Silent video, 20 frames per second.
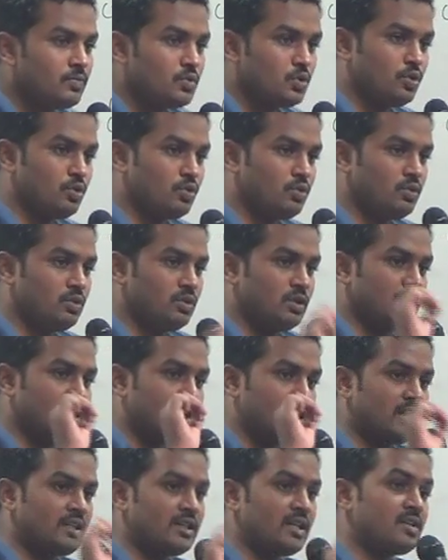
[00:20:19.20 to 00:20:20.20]
So the
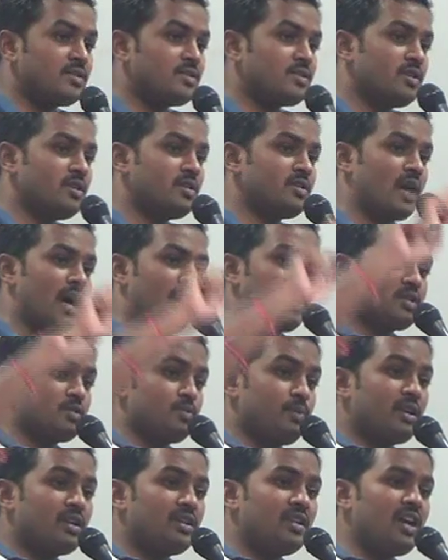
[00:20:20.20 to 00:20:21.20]
correct answer is
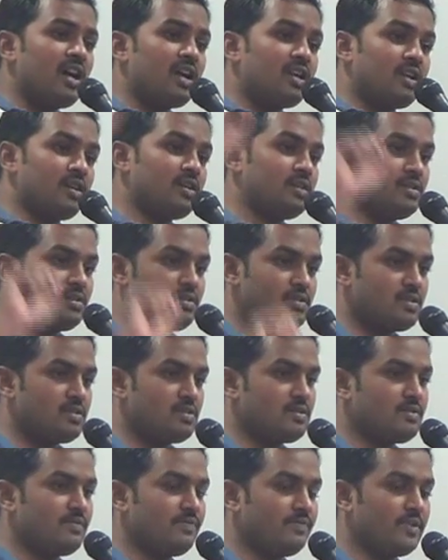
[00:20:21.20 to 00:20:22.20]
as per the
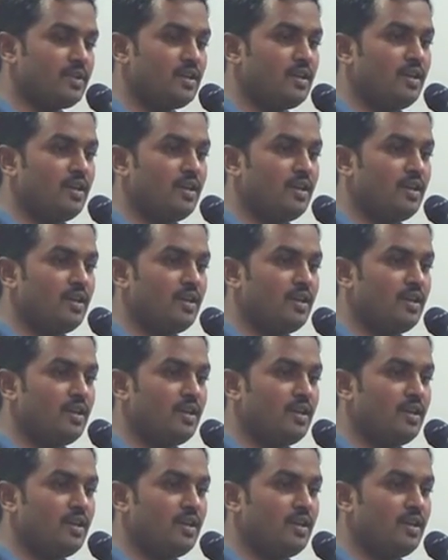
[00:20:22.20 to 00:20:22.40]
articles.